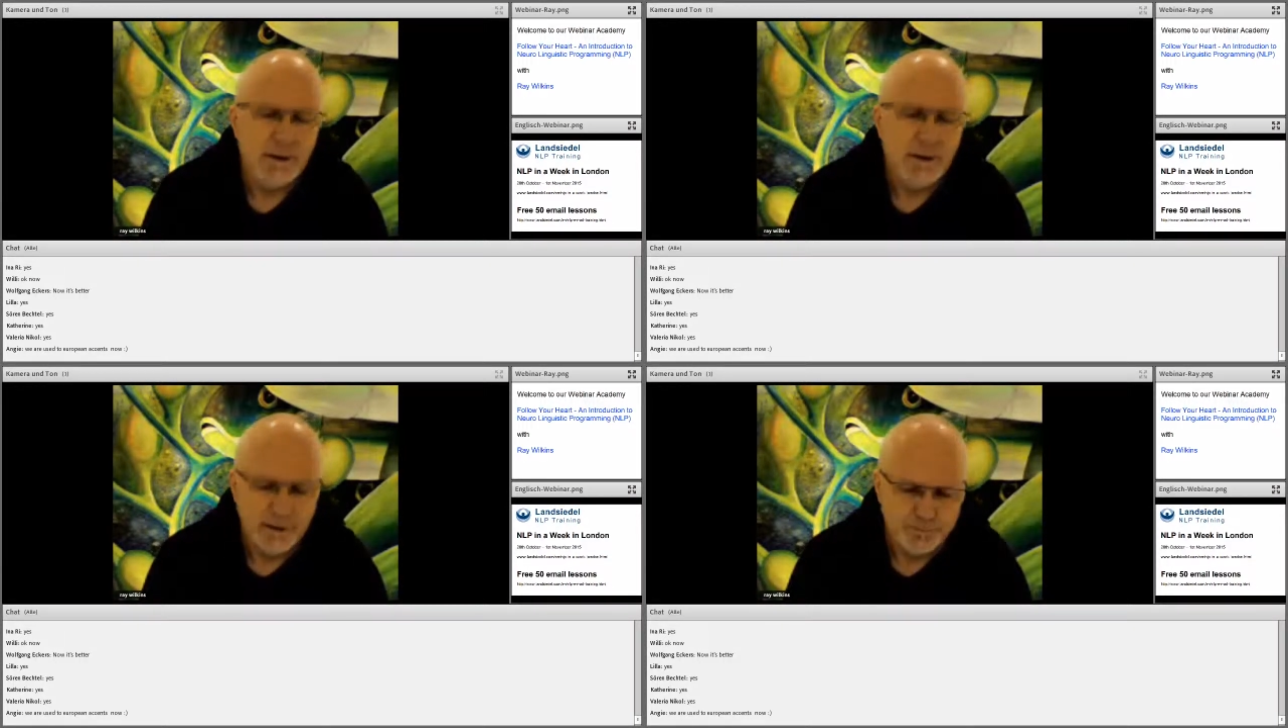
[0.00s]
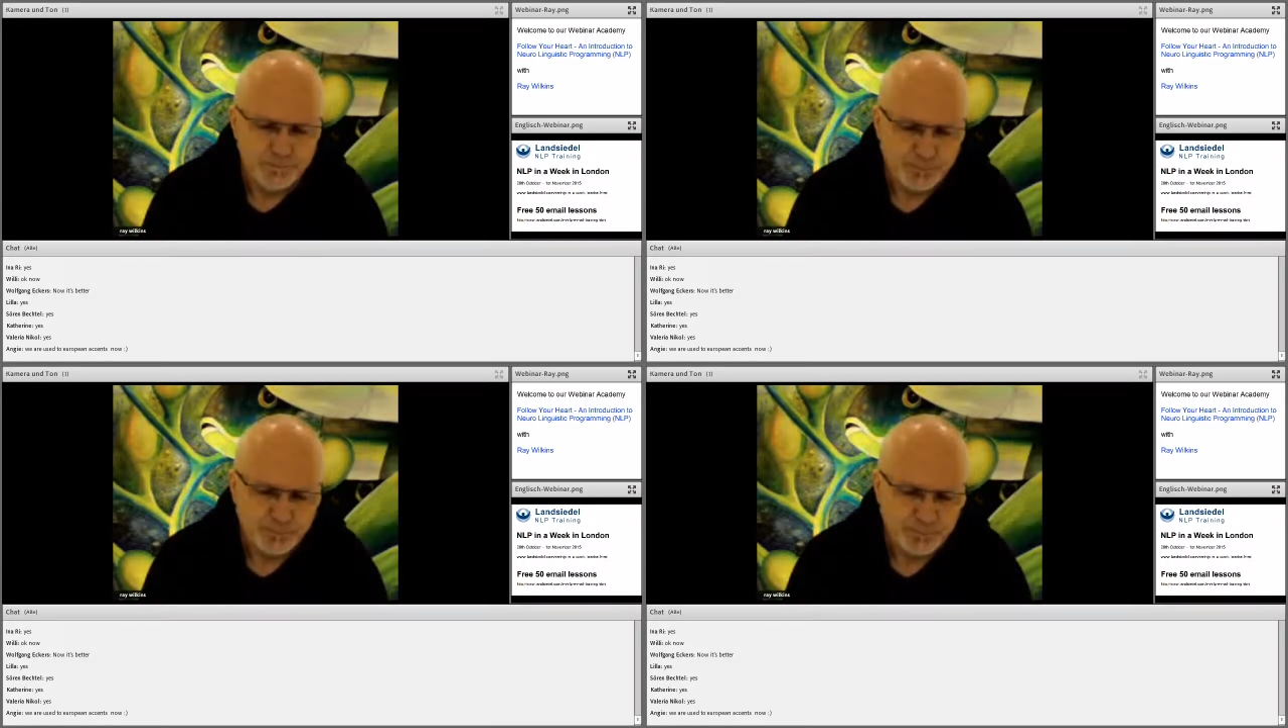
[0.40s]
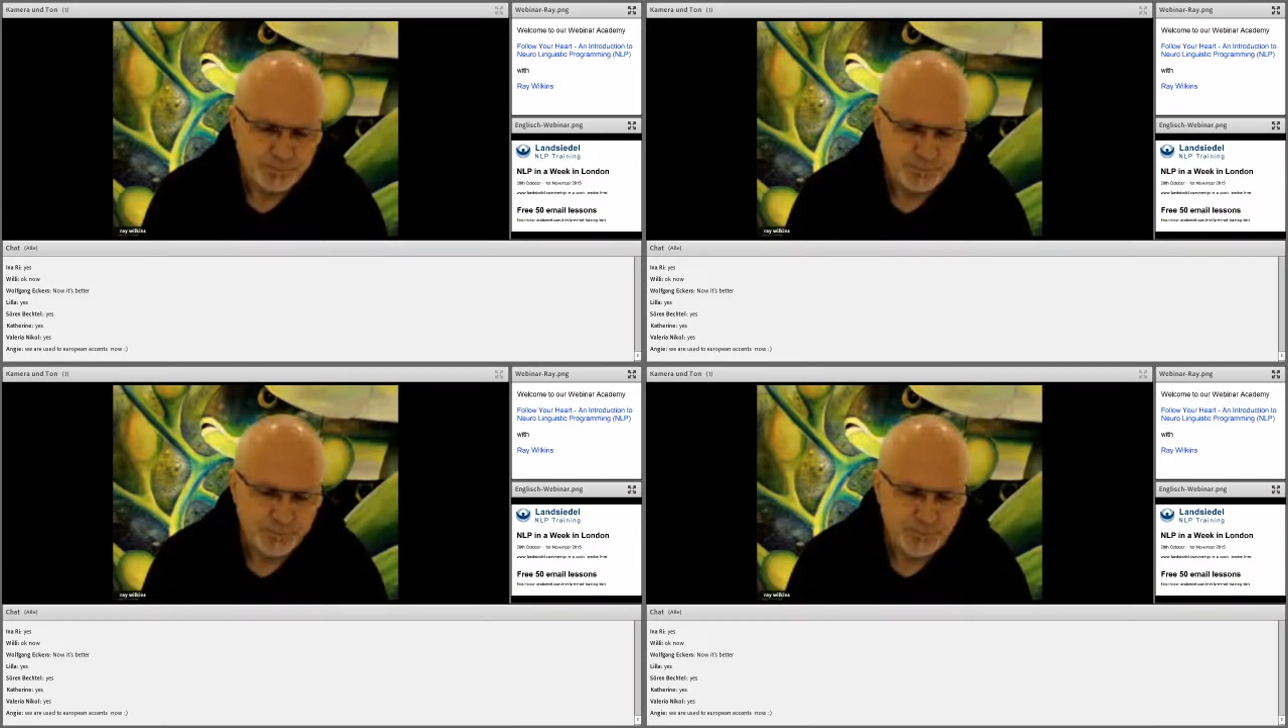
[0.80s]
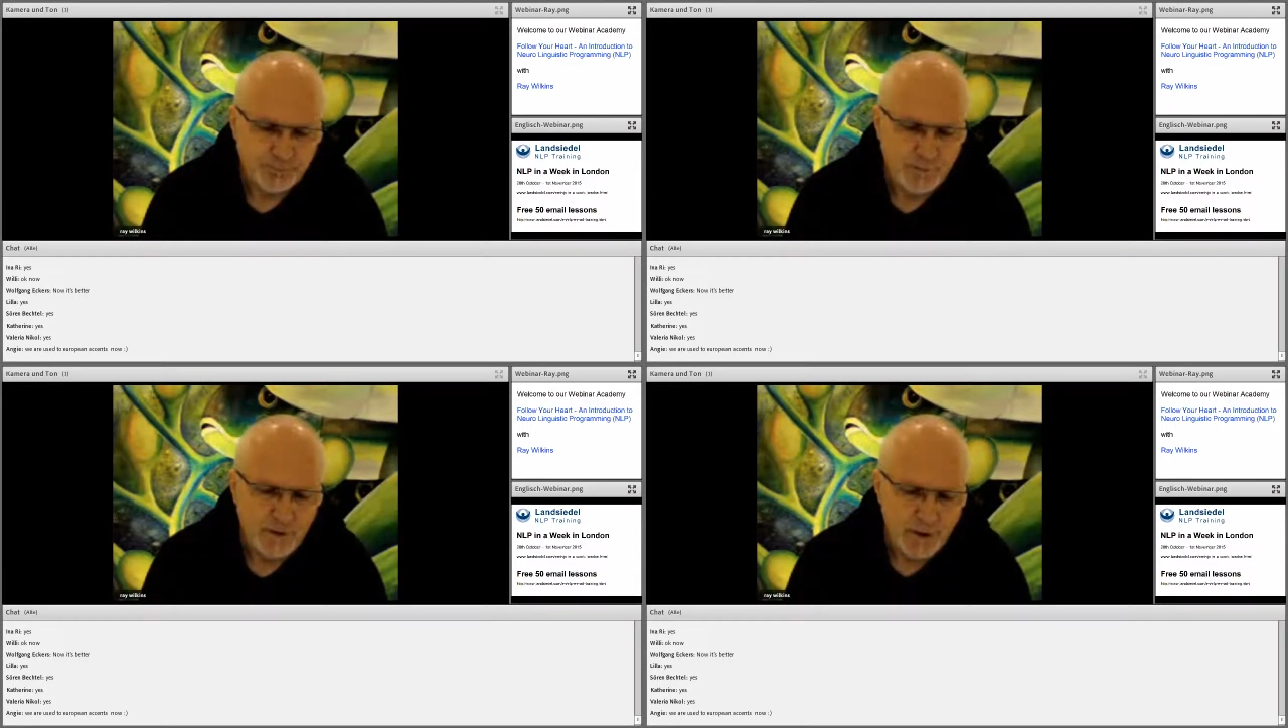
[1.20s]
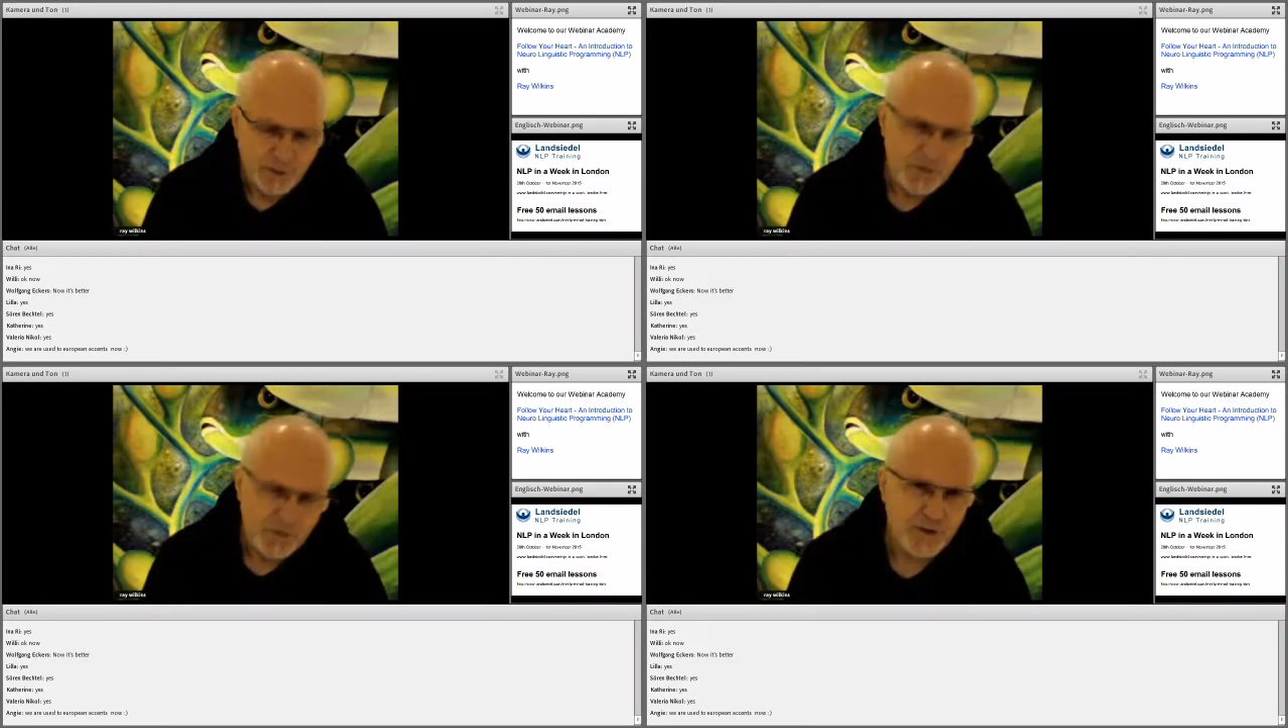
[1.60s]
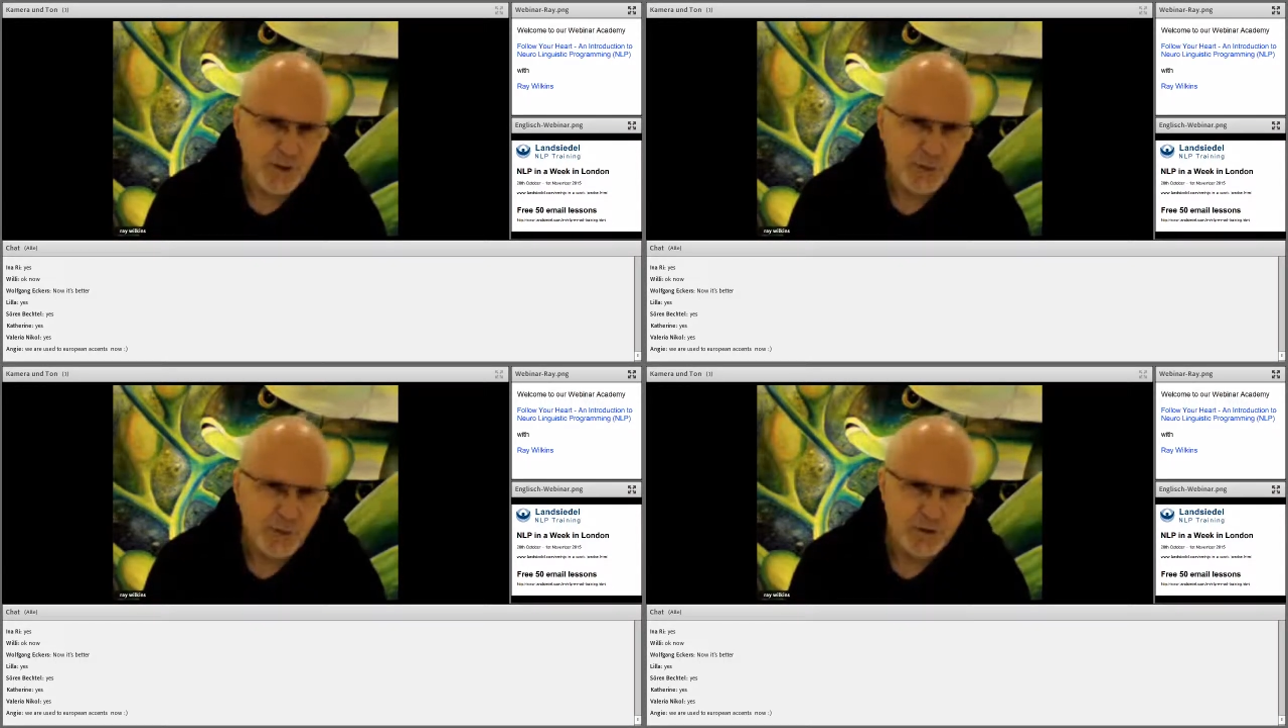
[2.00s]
Let me start with